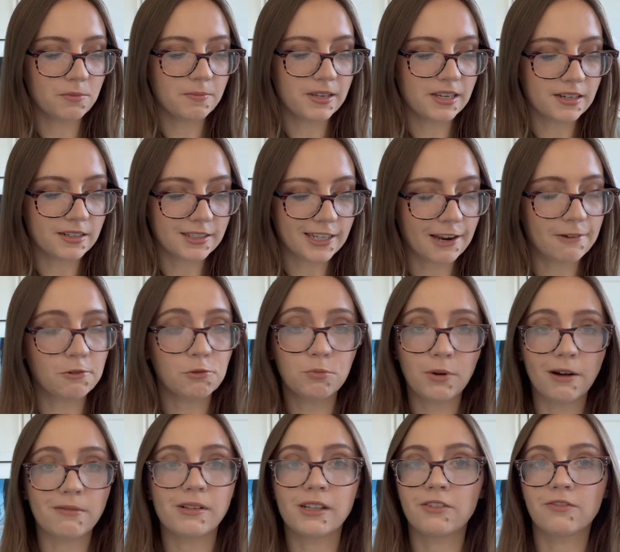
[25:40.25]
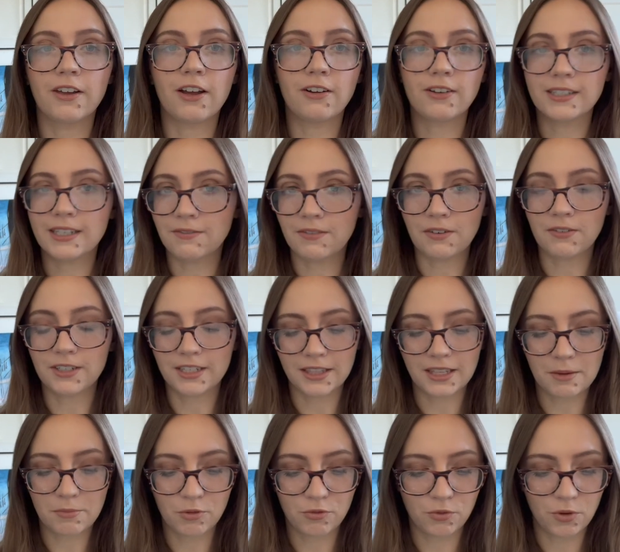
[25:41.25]
because I will probably fail because I've never done
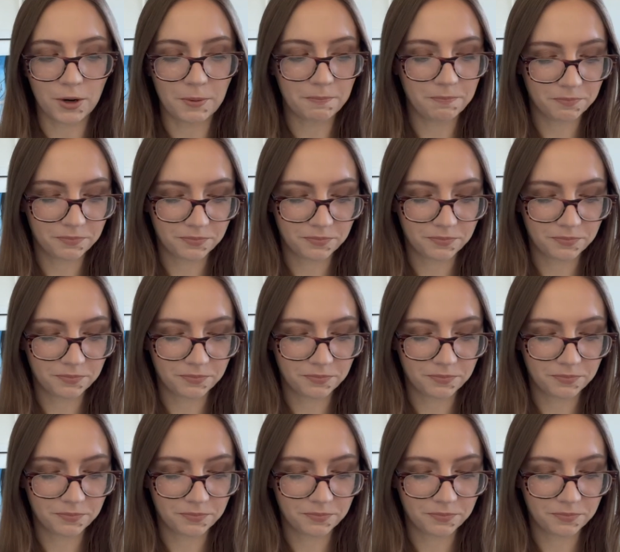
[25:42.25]
that before.